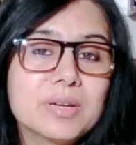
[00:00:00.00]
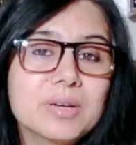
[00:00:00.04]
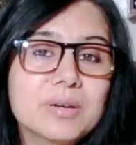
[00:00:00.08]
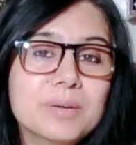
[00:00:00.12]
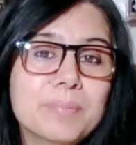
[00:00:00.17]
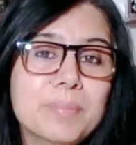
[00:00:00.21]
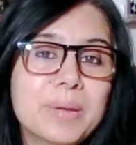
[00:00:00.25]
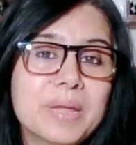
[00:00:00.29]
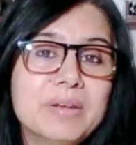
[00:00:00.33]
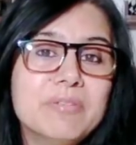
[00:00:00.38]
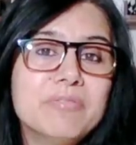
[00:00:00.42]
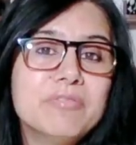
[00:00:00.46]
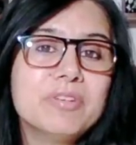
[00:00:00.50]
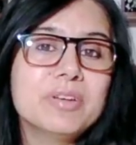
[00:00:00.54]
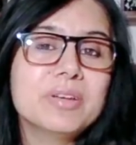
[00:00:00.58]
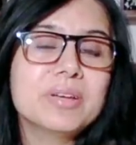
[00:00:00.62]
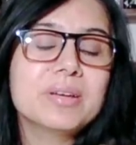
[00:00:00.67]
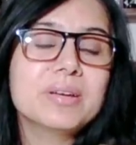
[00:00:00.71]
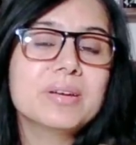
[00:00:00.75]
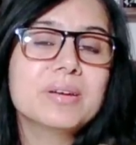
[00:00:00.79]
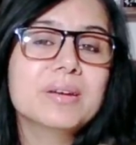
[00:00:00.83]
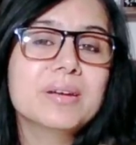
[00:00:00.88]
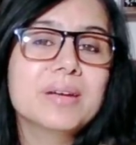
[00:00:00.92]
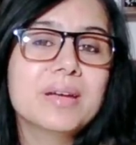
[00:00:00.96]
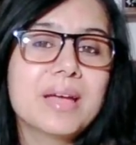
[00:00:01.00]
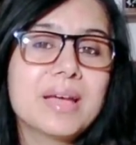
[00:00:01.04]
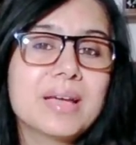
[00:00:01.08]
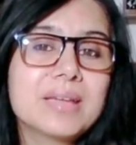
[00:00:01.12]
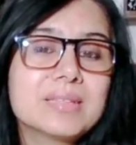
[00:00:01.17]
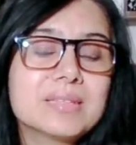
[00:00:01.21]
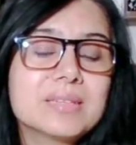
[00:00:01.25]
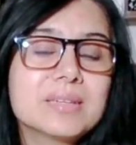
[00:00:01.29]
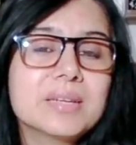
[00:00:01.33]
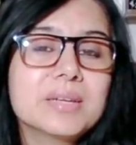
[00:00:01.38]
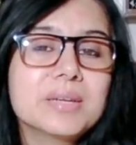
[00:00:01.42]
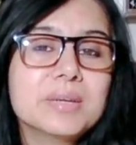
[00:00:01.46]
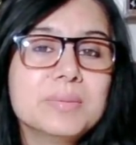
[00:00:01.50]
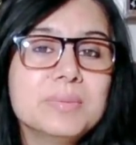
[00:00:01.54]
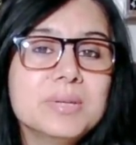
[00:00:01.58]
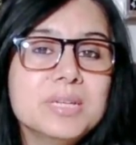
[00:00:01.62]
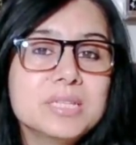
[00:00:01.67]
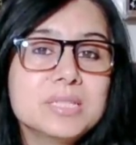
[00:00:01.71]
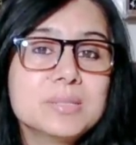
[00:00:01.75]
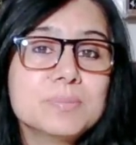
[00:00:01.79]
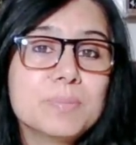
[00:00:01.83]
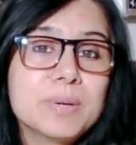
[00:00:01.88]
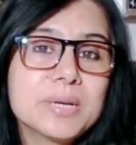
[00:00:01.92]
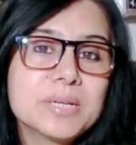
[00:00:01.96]
a benefic as an enemy
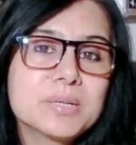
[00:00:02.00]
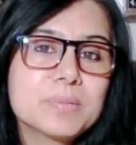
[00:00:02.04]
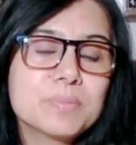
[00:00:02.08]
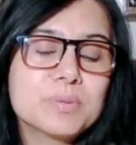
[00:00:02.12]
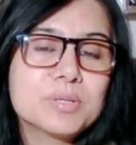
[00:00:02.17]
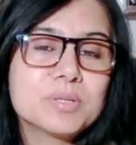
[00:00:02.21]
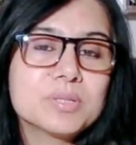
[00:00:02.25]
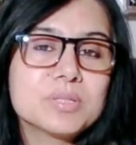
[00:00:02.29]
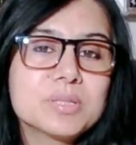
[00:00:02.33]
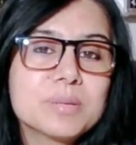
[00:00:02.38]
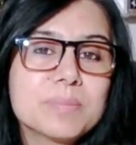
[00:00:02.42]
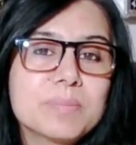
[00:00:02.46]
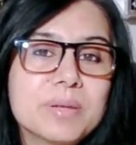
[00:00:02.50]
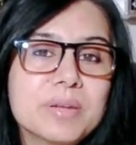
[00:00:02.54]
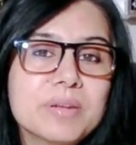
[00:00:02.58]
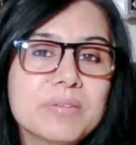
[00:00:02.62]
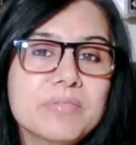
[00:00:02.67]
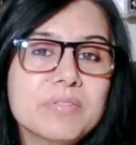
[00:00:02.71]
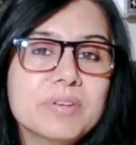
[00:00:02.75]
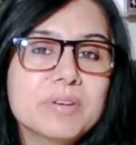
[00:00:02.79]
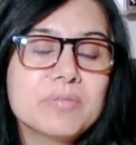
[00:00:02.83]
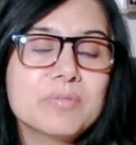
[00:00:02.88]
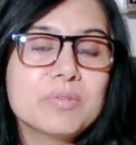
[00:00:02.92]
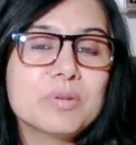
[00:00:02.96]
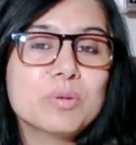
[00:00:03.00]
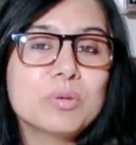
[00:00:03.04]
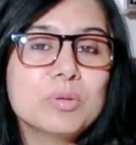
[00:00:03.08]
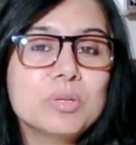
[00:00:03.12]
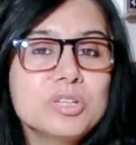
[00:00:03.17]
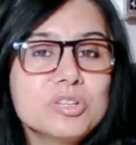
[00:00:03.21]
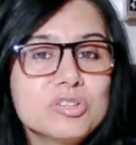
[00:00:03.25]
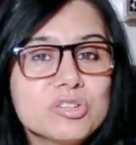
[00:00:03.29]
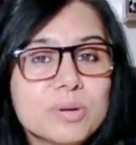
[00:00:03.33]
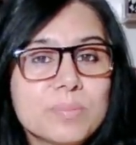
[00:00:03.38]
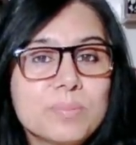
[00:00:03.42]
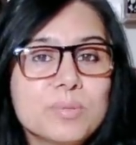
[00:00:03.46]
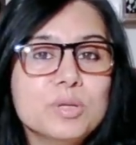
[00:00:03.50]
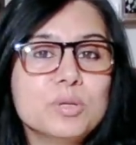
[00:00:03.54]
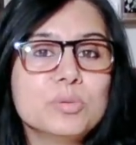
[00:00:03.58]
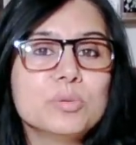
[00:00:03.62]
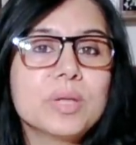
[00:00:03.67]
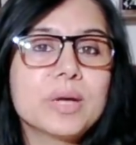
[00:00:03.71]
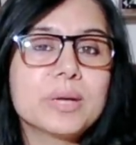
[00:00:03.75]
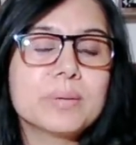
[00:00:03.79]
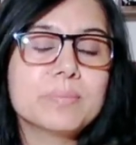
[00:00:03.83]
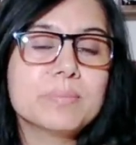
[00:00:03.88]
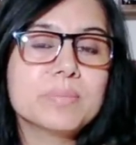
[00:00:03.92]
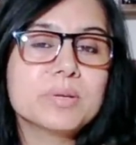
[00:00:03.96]
is better because the benefic will only trouble you
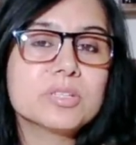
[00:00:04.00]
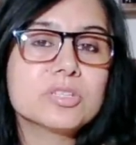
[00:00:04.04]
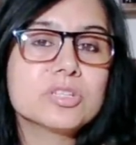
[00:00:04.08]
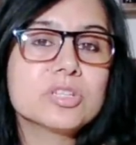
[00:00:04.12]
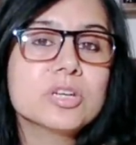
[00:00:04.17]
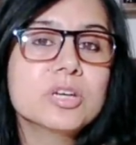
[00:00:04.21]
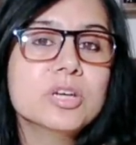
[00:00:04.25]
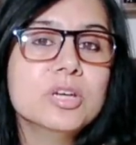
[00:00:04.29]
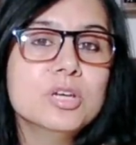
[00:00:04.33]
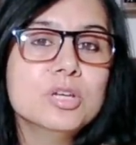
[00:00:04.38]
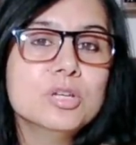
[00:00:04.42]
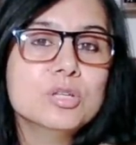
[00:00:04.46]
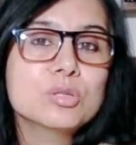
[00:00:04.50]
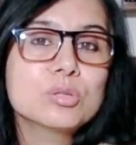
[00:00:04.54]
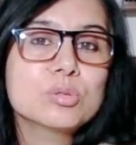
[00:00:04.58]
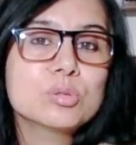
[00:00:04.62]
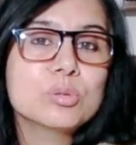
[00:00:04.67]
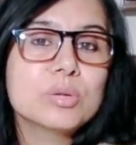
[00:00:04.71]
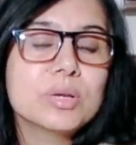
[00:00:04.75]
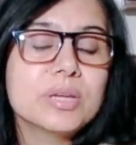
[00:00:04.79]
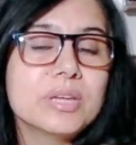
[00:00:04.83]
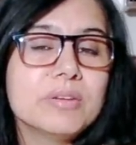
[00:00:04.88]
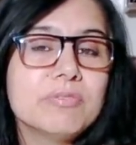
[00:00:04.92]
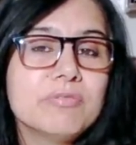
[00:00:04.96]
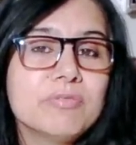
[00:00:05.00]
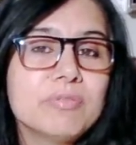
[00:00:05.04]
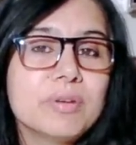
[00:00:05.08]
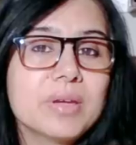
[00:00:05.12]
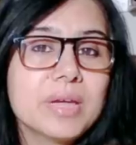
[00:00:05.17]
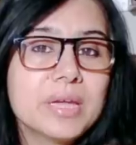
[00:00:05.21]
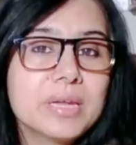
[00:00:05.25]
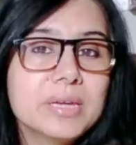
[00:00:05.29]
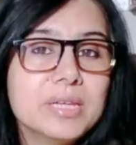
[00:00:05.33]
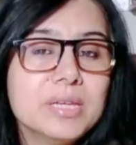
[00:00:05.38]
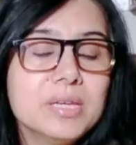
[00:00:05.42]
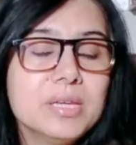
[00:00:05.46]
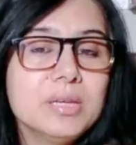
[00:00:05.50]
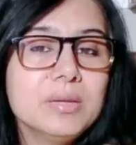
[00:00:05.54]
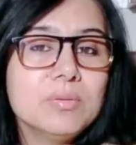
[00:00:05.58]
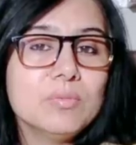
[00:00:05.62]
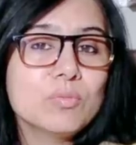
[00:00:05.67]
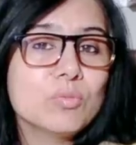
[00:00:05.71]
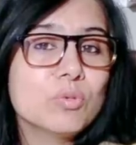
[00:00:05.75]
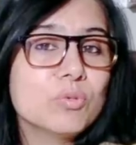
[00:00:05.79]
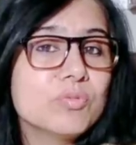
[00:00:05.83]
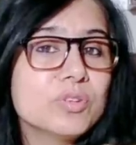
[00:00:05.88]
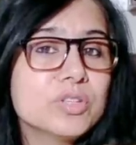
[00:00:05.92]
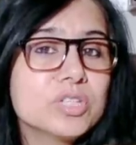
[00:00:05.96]
that much so if any
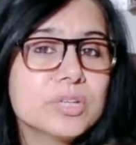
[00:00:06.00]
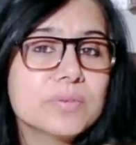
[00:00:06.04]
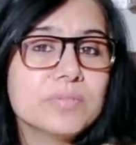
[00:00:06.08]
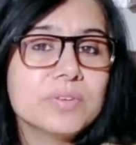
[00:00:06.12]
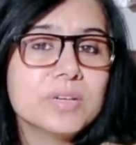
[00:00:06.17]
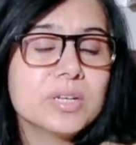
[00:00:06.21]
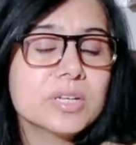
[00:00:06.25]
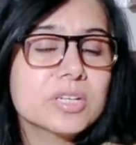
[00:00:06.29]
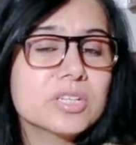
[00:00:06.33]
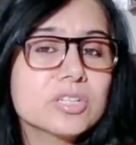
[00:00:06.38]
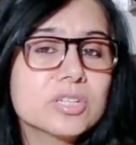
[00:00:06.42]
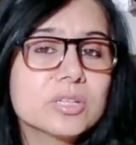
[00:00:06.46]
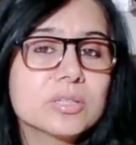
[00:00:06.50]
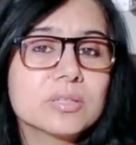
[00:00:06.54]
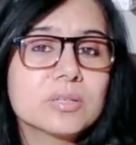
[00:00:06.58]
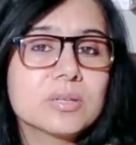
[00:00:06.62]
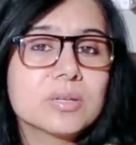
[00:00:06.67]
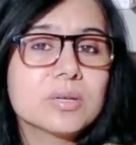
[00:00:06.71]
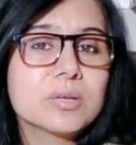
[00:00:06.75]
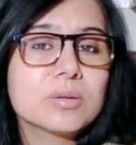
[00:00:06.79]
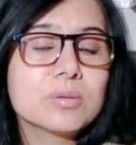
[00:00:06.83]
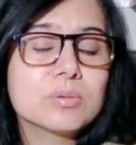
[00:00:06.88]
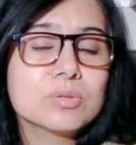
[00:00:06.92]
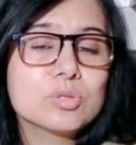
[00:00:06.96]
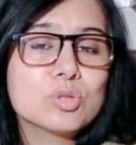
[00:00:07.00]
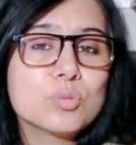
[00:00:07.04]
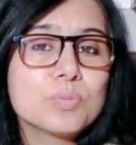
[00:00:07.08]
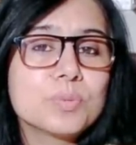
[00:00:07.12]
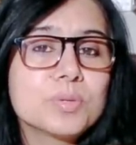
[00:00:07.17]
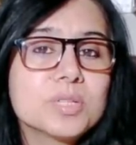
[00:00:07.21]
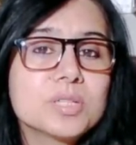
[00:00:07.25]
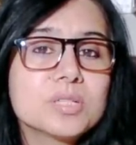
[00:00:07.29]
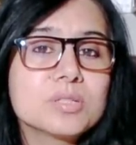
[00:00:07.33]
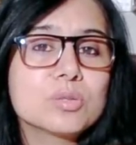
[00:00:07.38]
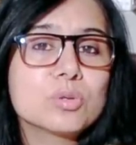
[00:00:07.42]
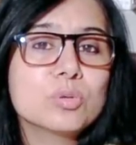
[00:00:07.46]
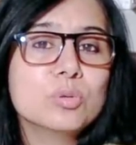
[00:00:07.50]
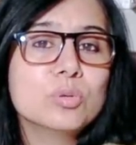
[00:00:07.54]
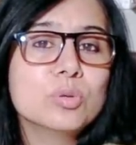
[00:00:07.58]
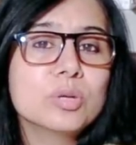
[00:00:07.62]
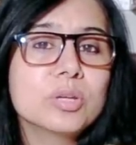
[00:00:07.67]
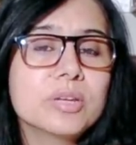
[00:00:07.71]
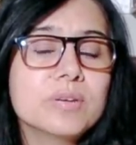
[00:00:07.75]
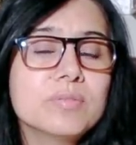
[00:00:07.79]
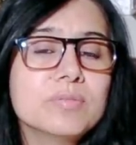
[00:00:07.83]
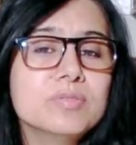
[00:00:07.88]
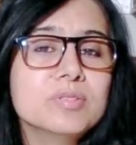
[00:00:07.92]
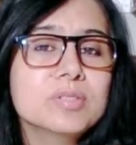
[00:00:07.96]
whichever nakshatra jupiter is going to
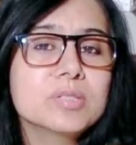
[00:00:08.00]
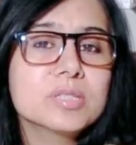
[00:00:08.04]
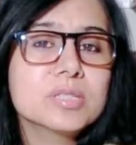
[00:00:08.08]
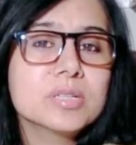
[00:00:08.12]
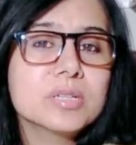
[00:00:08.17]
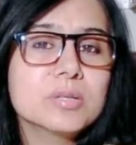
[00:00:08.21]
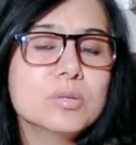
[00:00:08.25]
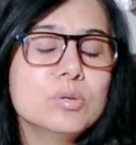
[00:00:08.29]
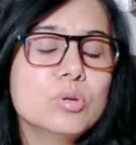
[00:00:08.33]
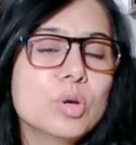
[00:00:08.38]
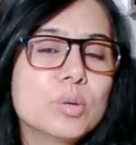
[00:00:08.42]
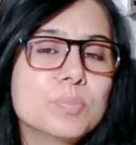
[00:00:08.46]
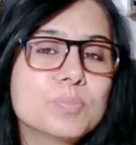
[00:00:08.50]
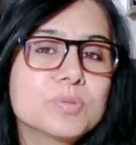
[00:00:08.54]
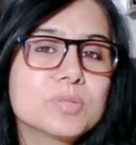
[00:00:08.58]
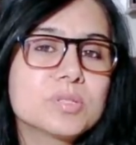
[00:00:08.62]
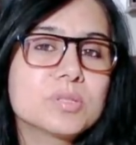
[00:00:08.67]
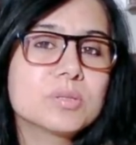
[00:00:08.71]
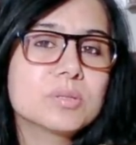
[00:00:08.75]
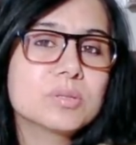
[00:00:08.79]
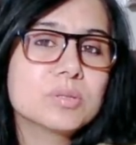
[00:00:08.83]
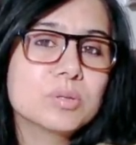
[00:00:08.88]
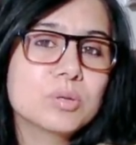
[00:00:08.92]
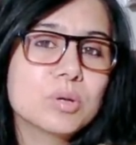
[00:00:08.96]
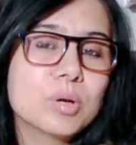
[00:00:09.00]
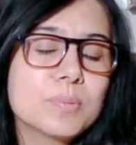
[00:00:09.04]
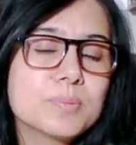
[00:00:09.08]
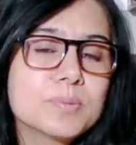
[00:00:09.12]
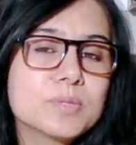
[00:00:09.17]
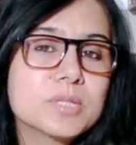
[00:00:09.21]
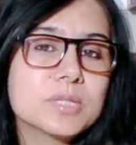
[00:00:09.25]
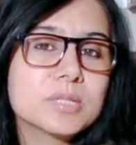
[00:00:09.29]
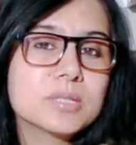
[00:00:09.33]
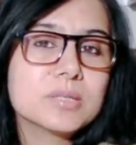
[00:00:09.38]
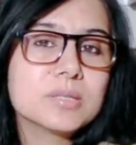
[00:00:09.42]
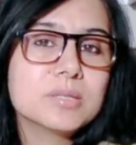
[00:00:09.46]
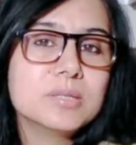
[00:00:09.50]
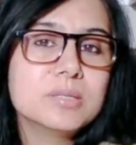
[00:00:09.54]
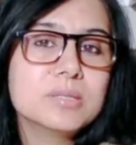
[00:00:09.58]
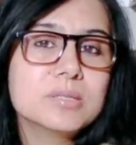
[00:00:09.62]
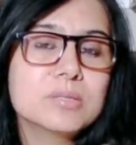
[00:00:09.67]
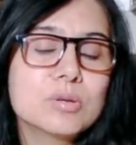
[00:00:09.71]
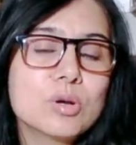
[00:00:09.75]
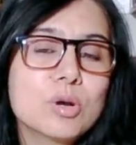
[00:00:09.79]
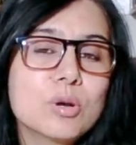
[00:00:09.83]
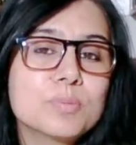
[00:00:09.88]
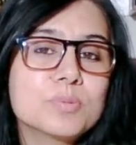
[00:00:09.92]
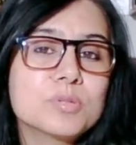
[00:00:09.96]
give certain obst- you know
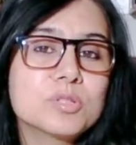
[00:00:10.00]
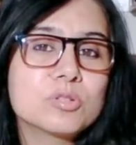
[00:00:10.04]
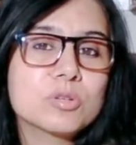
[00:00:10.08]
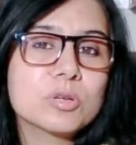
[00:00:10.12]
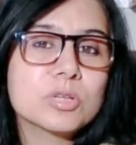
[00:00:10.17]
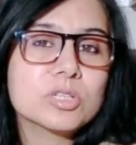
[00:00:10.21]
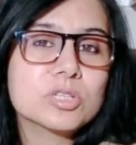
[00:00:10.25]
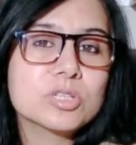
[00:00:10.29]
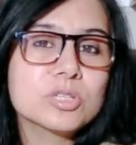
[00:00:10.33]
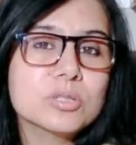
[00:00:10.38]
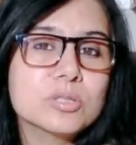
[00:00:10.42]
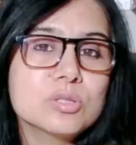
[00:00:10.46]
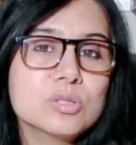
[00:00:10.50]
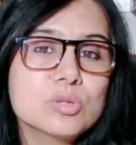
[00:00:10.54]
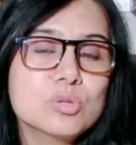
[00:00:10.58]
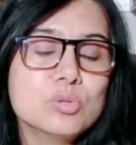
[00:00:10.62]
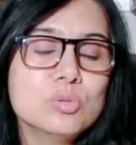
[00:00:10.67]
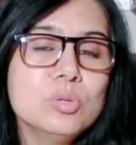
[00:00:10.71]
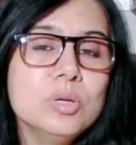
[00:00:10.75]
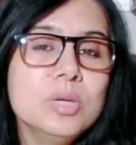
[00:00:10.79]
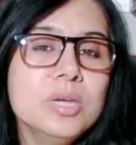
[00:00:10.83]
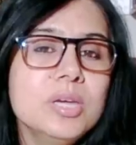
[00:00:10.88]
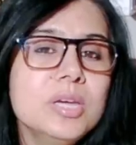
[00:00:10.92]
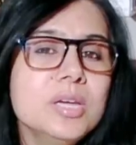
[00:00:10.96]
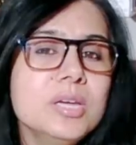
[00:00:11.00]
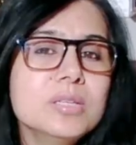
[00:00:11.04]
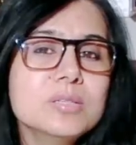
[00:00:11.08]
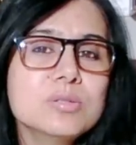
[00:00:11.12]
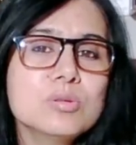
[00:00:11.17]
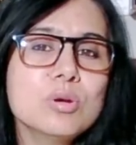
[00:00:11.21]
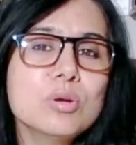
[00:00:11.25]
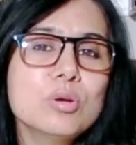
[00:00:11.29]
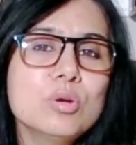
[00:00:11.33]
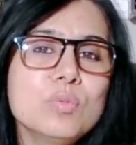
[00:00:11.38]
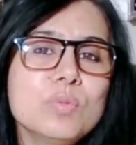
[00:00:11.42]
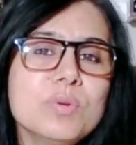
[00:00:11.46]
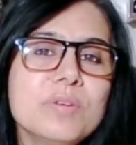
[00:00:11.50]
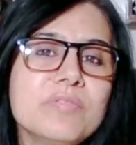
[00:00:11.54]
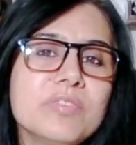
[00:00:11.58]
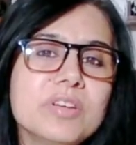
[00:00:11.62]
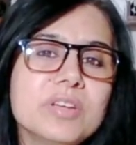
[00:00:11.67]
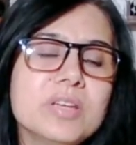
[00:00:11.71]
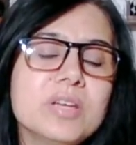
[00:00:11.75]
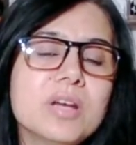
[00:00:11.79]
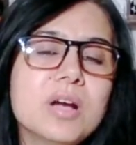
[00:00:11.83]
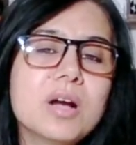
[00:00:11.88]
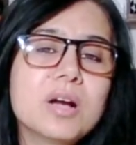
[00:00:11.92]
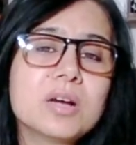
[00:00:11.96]
obstacles or obstructions to it's not going to be
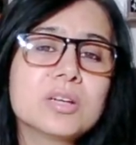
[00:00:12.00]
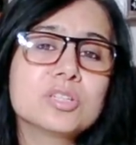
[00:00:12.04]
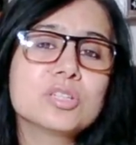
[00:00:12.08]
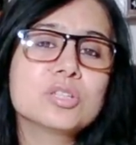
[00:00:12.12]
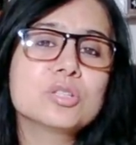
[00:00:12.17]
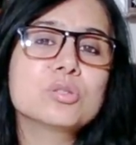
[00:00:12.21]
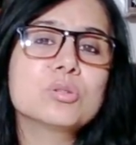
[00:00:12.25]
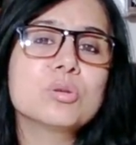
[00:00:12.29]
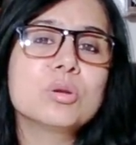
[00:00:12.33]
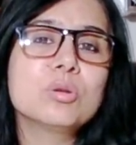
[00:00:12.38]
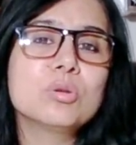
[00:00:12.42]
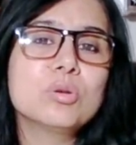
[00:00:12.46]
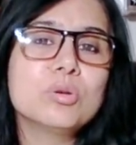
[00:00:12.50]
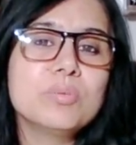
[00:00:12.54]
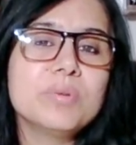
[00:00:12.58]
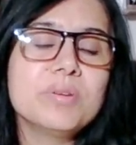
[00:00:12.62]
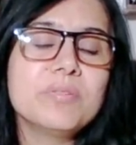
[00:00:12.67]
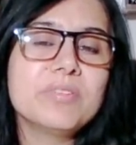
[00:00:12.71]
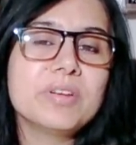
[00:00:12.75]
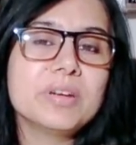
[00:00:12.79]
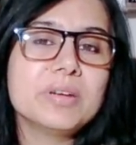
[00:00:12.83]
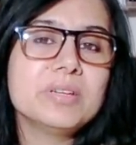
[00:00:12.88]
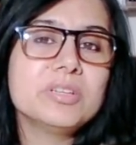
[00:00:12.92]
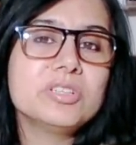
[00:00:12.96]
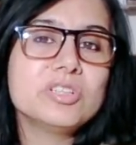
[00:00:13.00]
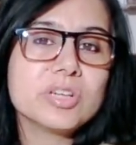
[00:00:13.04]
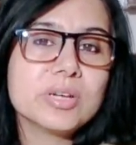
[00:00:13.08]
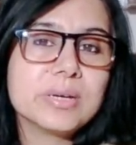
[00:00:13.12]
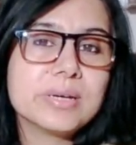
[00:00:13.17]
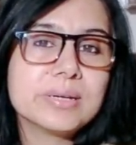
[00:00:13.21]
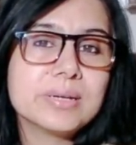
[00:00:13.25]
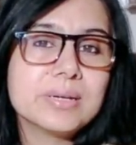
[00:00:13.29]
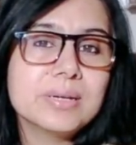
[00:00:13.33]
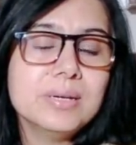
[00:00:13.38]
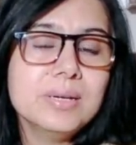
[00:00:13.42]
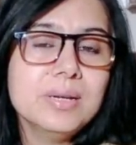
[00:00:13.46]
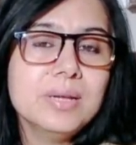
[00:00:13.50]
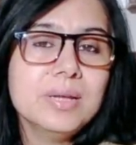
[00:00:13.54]
very harsh it's all going to be very gentle